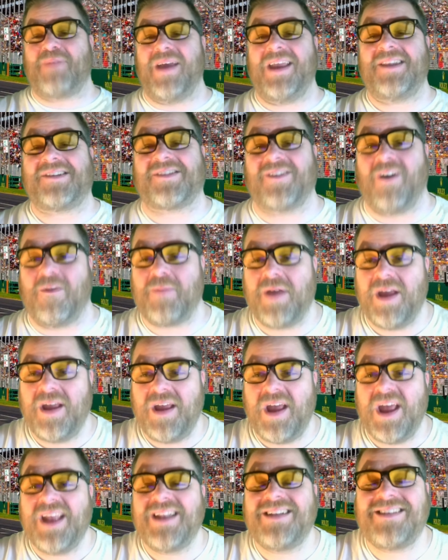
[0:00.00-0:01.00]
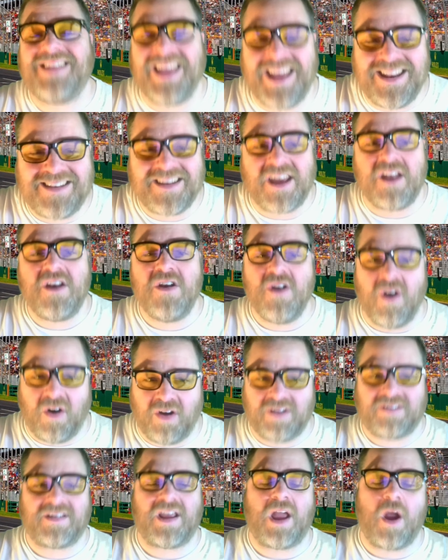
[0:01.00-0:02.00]
stop did
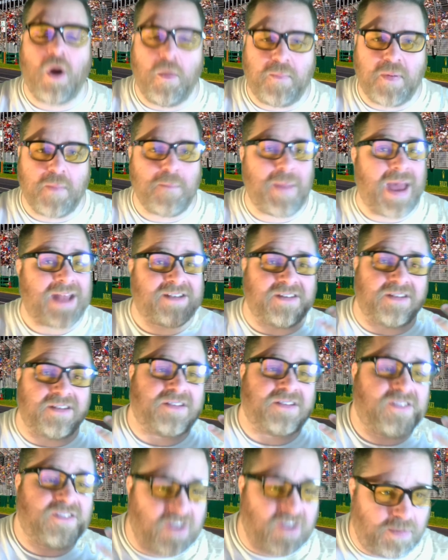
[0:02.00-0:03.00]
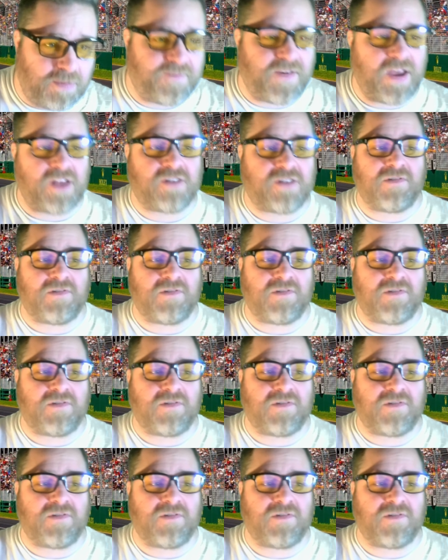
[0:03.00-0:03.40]
not help matters, to be fair to